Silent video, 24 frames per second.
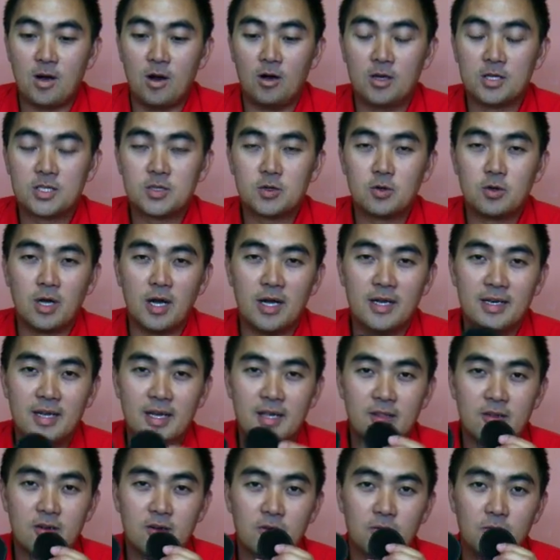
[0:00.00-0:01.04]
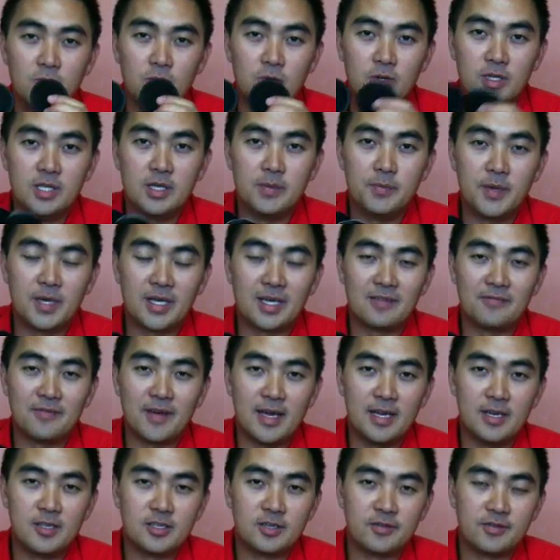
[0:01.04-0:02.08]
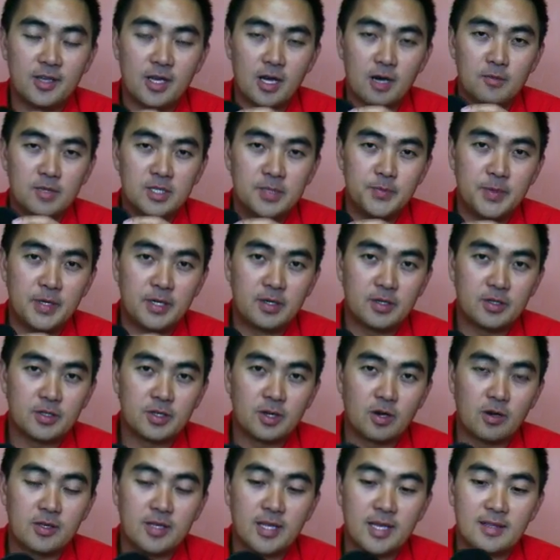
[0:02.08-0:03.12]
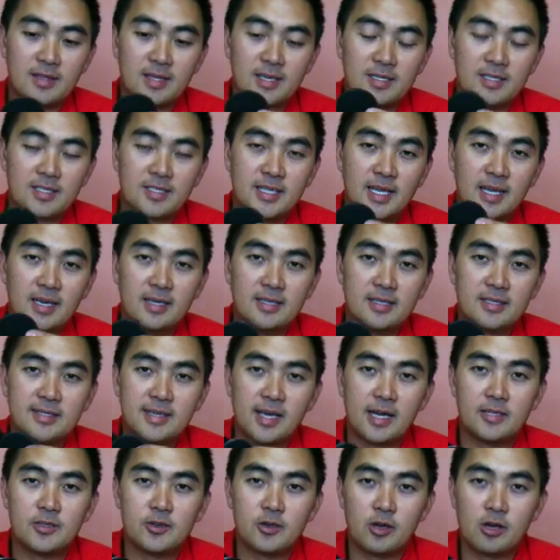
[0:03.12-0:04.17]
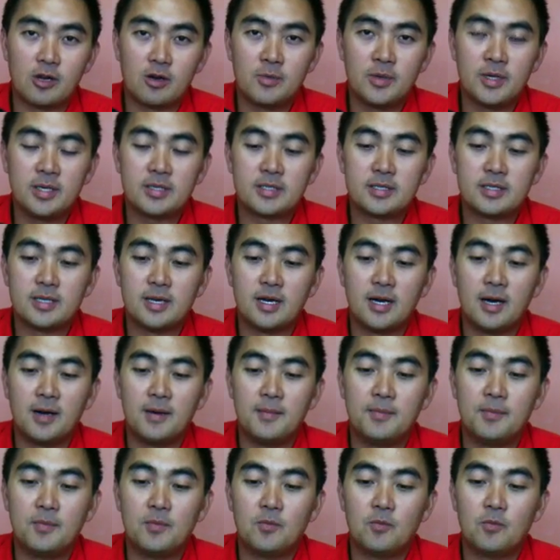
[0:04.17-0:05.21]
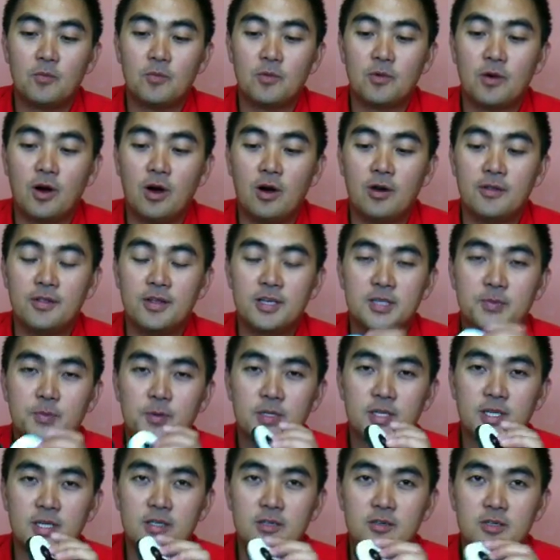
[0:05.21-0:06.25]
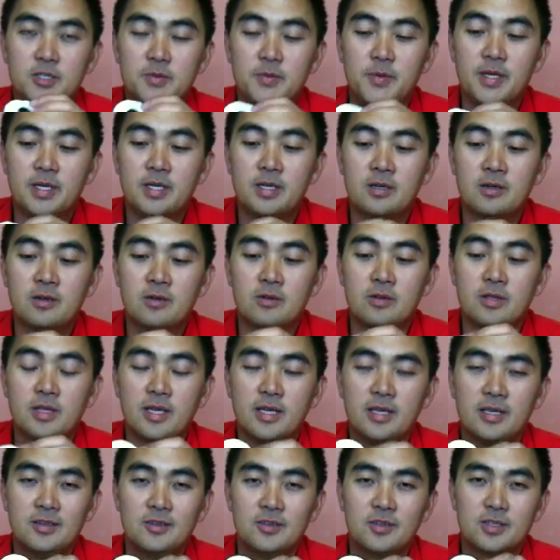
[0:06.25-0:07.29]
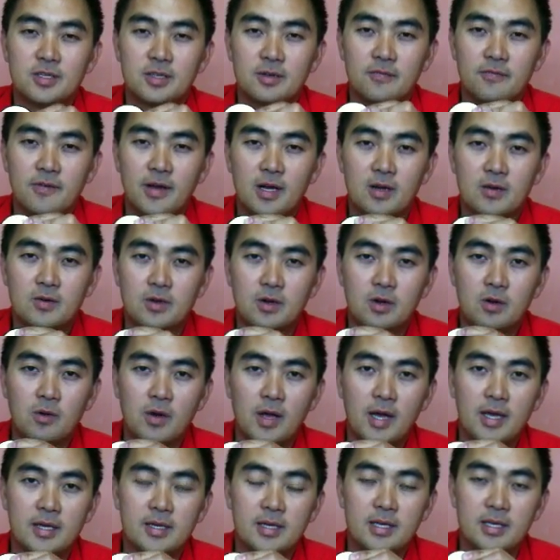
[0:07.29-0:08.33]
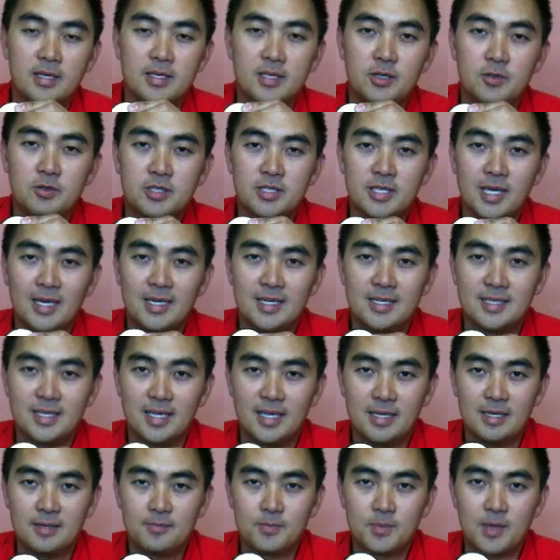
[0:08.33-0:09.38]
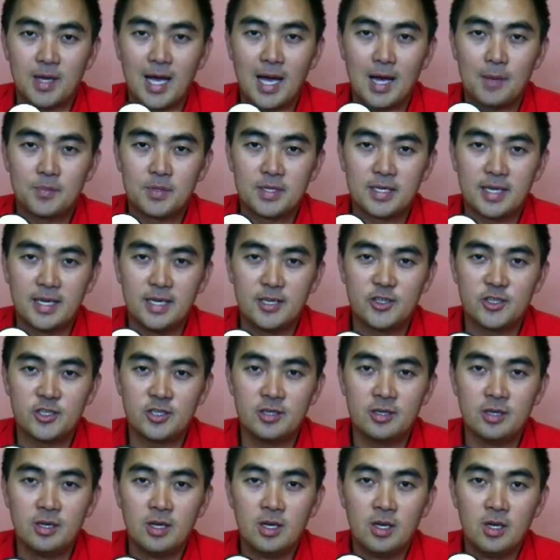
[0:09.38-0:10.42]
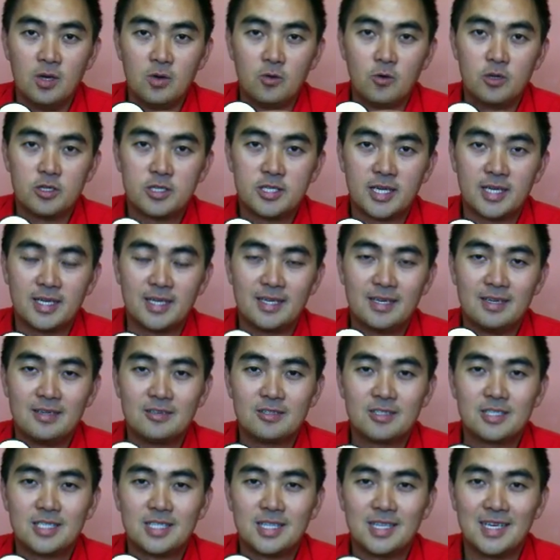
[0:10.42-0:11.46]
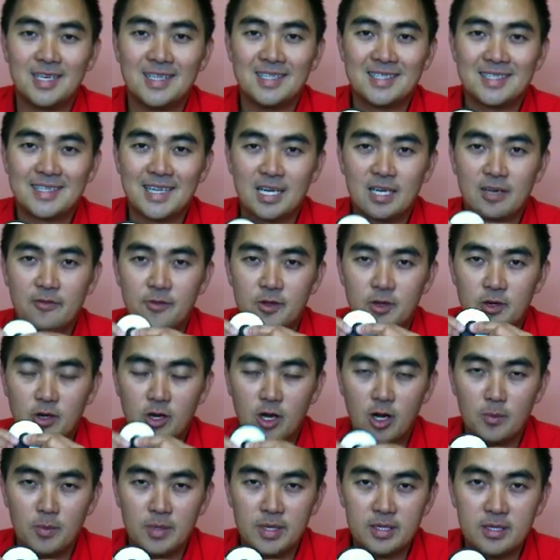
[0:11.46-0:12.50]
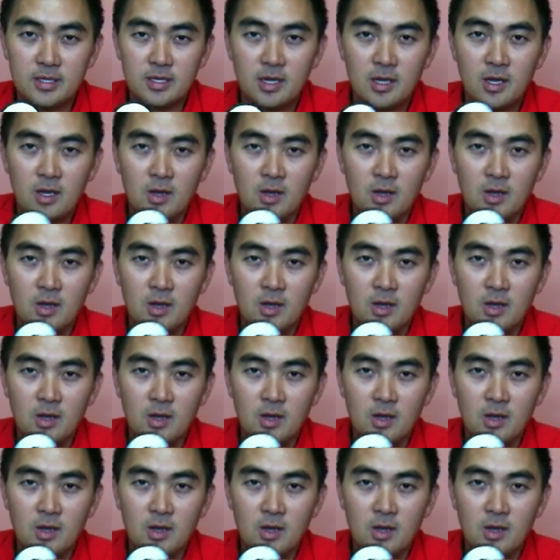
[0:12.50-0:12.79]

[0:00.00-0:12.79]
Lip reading: Also, another really big advantage of the helmet speakers are that they stay inside your helmet. On this particular speaker, it uses a Velcro and a two-sided tape application, which adheres to the inside of your helmet.